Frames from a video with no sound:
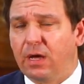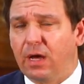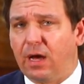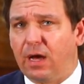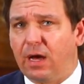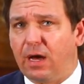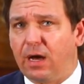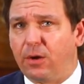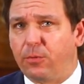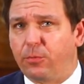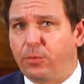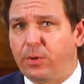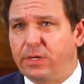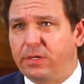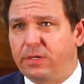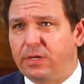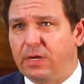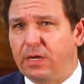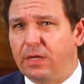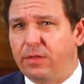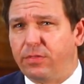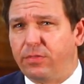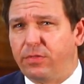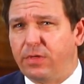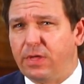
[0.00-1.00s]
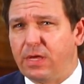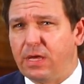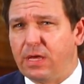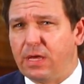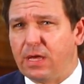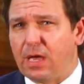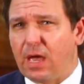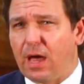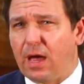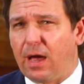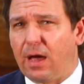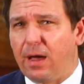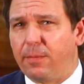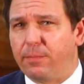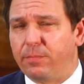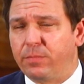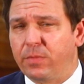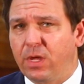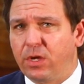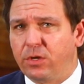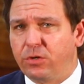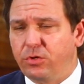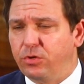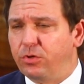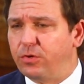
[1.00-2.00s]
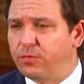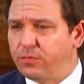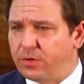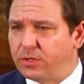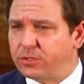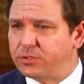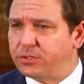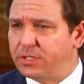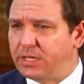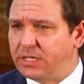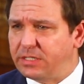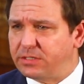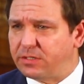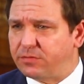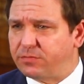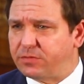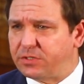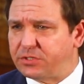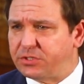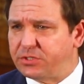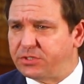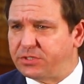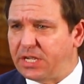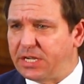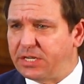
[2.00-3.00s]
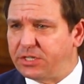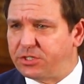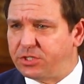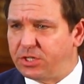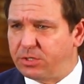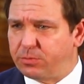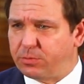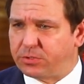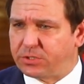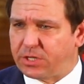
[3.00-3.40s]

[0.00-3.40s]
uh, we did the um, Universities of Distinction,